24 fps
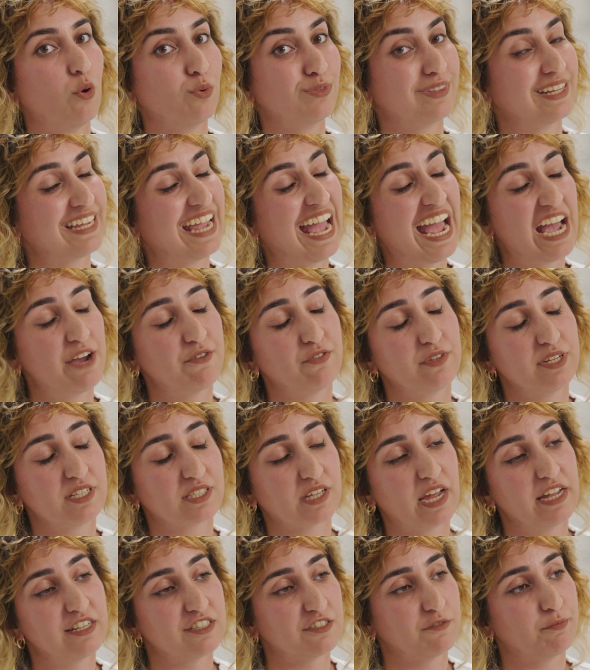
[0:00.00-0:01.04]
only have these
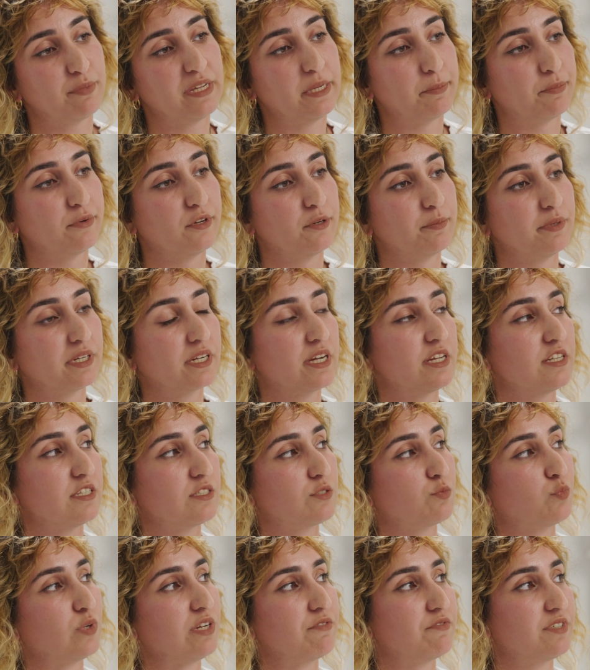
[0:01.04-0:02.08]
kinds of people
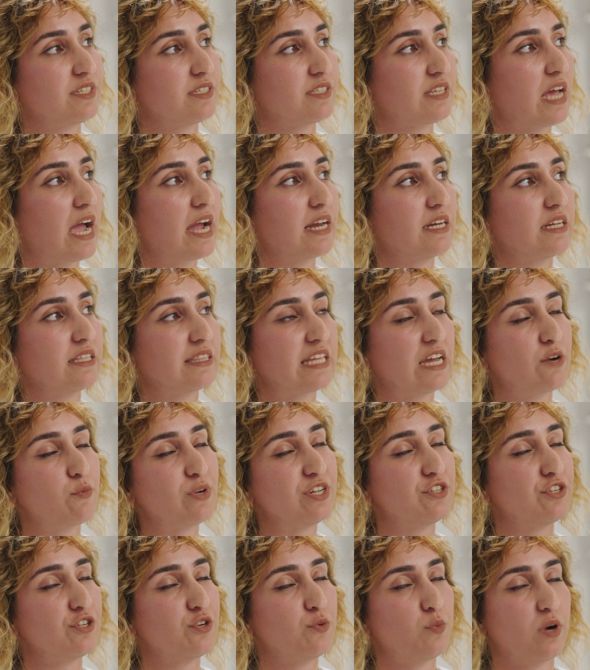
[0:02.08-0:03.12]
because we've decided that
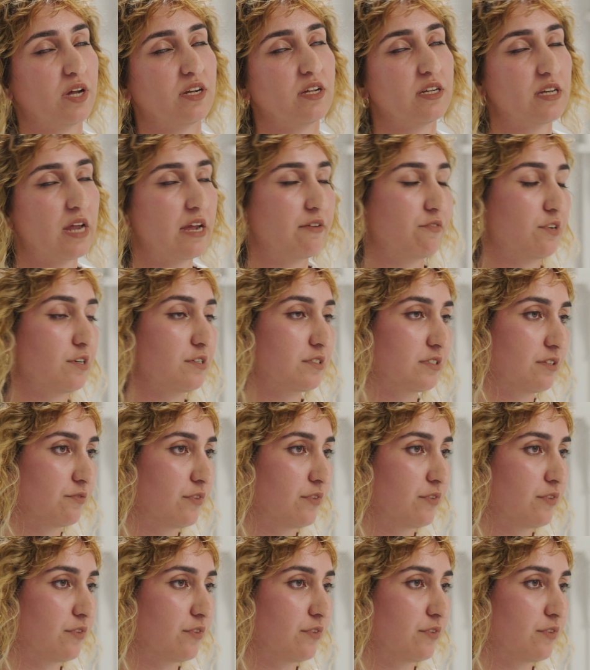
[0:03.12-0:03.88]
we do want a diverse